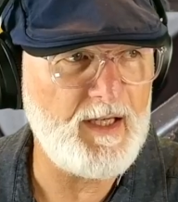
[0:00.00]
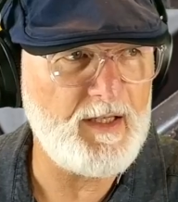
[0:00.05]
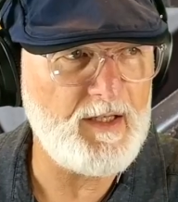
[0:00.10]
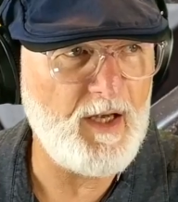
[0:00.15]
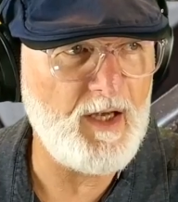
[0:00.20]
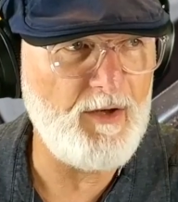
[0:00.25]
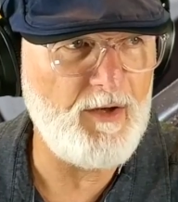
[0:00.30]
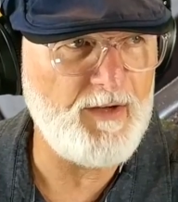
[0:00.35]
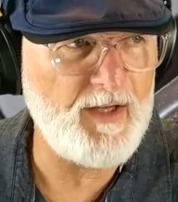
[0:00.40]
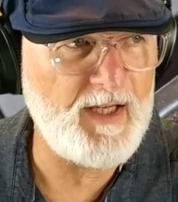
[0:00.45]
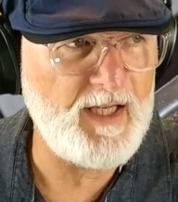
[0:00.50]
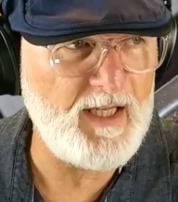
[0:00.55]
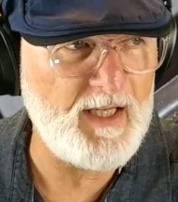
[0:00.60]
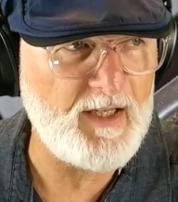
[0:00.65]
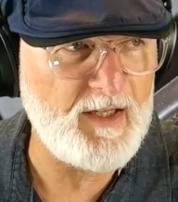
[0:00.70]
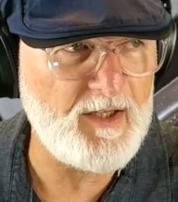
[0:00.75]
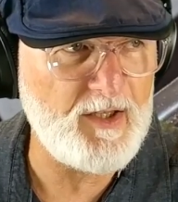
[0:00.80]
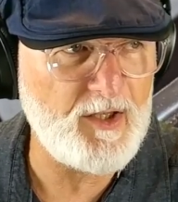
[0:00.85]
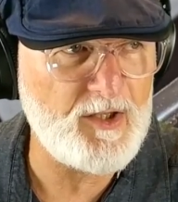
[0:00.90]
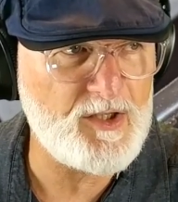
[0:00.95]
over here,
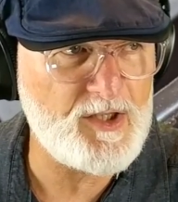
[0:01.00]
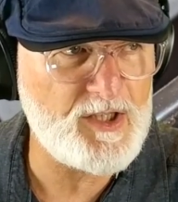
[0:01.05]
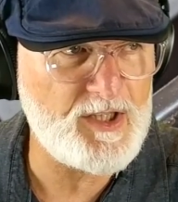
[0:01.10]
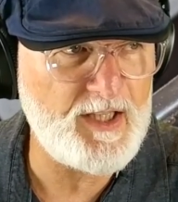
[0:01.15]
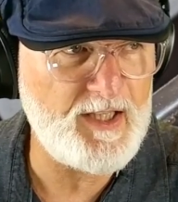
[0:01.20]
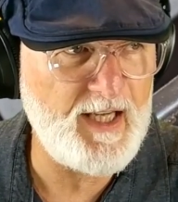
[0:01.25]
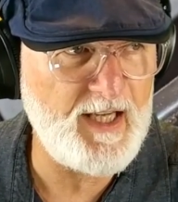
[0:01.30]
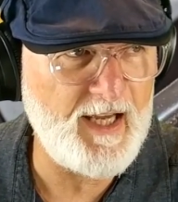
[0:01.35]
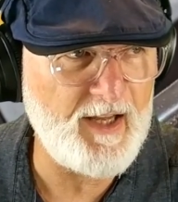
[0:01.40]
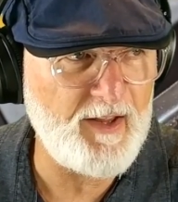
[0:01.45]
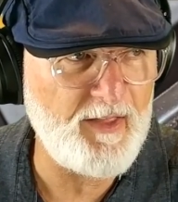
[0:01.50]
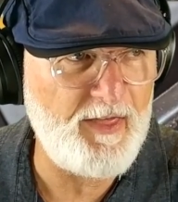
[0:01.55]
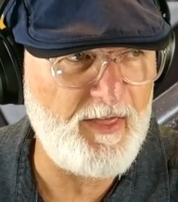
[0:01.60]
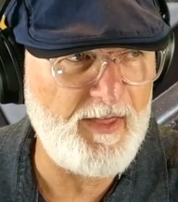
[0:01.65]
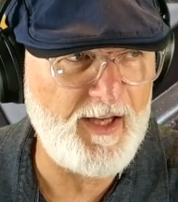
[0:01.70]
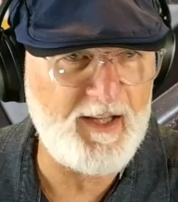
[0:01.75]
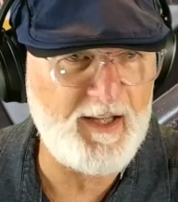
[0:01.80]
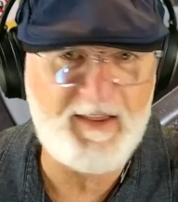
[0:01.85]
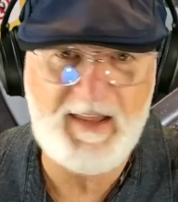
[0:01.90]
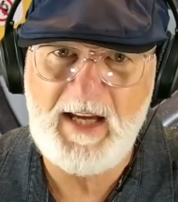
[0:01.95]
you can see how
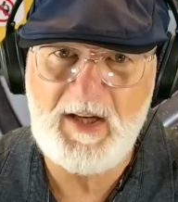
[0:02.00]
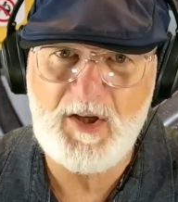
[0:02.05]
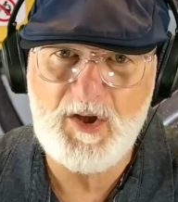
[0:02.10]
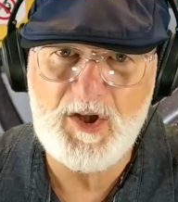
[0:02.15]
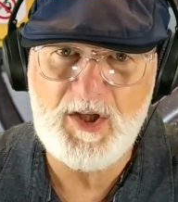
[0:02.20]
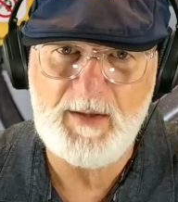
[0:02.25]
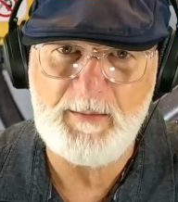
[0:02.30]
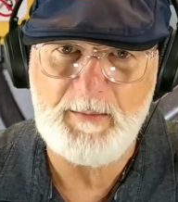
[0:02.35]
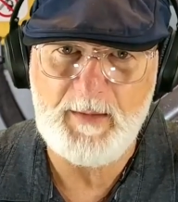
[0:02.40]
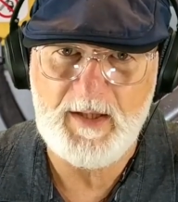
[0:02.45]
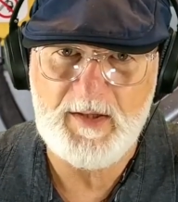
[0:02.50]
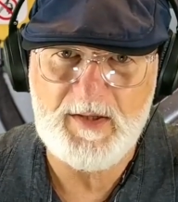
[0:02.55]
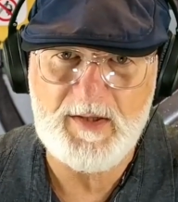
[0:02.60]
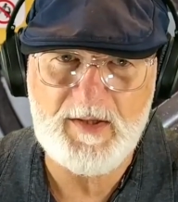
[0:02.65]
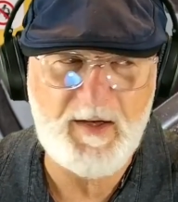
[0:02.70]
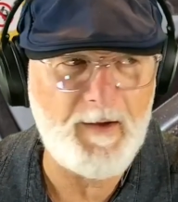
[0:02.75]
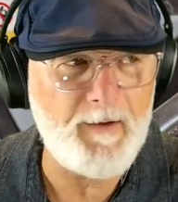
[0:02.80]
thick that shim is.